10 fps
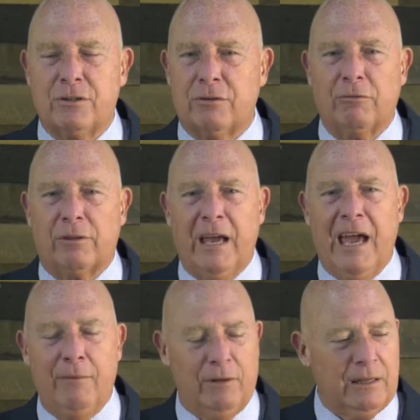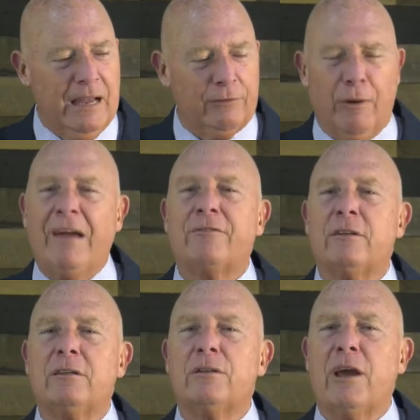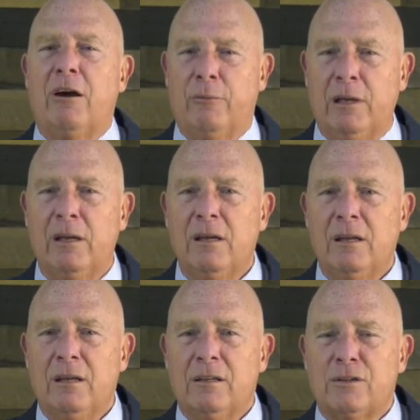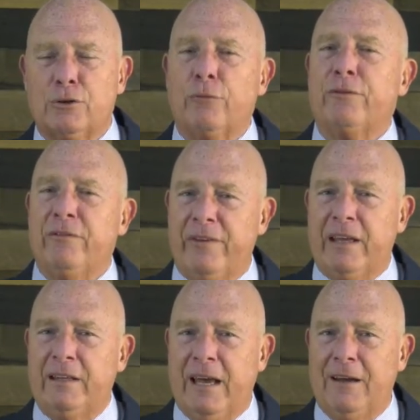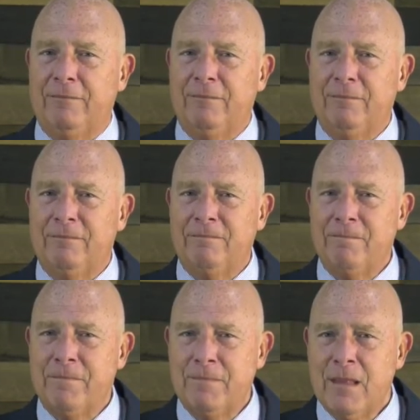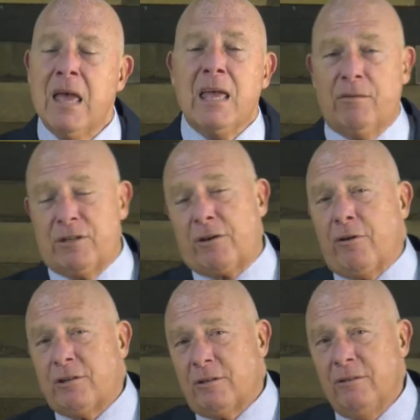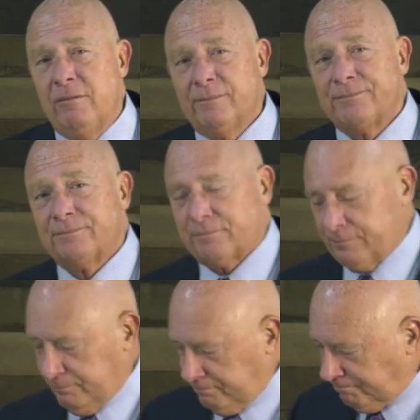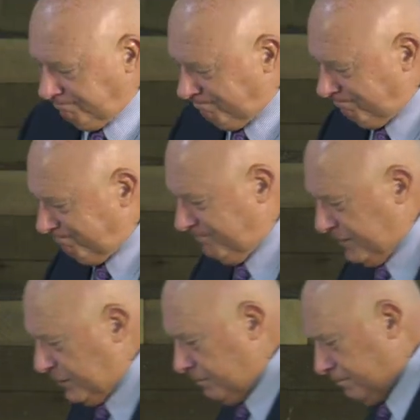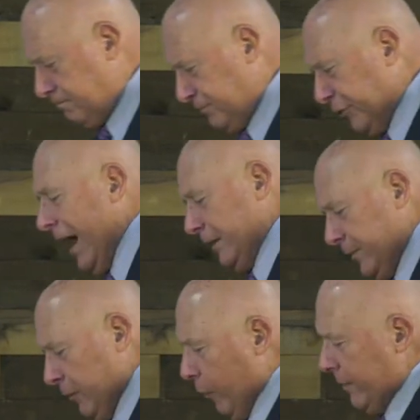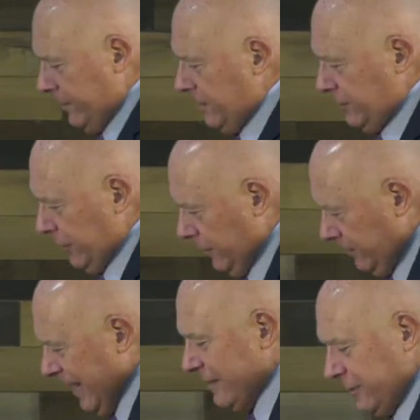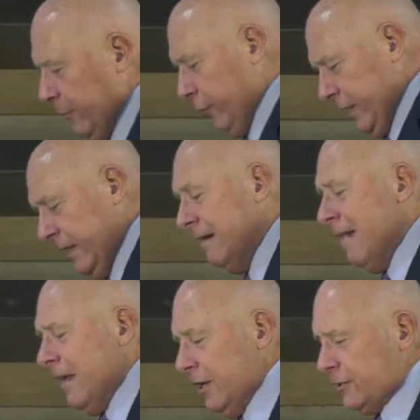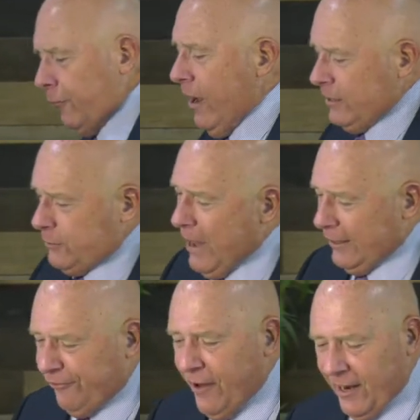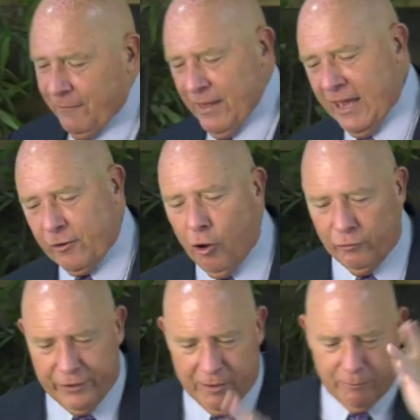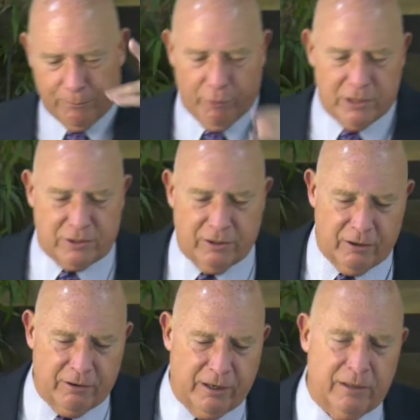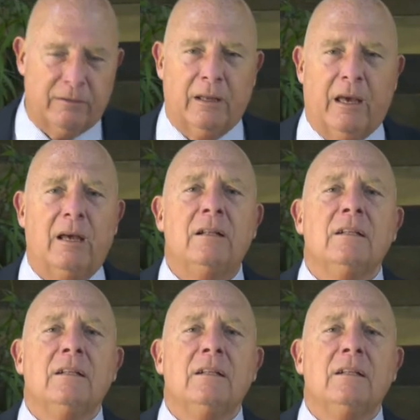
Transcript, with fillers: a short time and got drafted into the army, served in Vietnam. He was a Christian, mm, tried to be a witness and a testimony. His friends made fun of him. They called him preacher and uh,